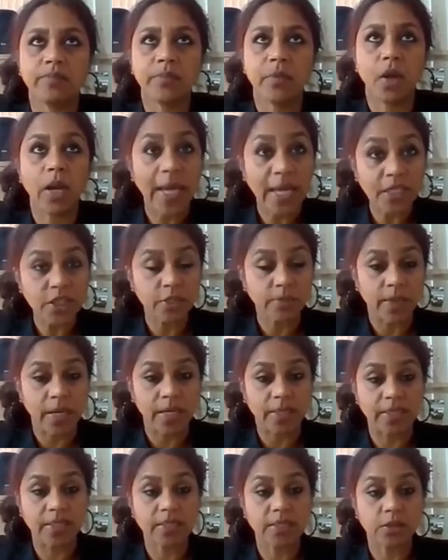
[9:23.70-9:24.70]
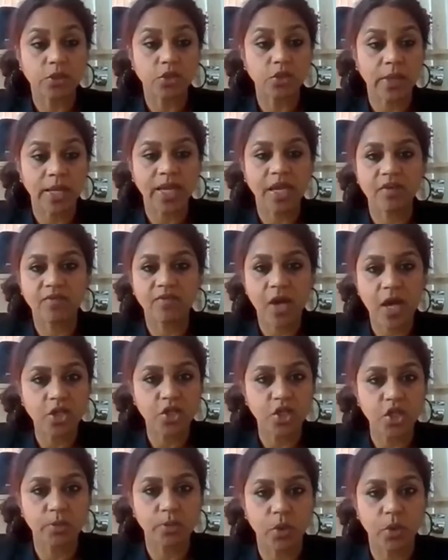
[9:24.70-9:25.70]
antibodies. Do I have
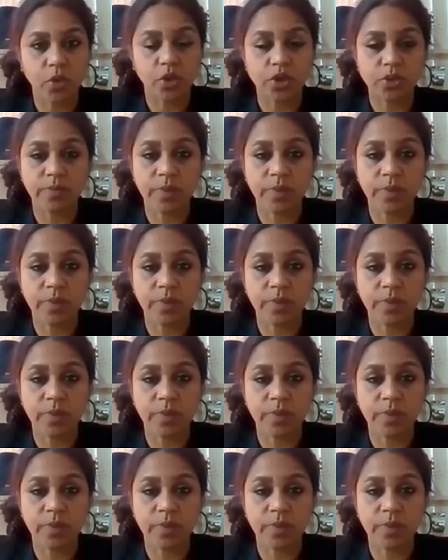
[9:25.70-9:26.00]
Hashimoto's?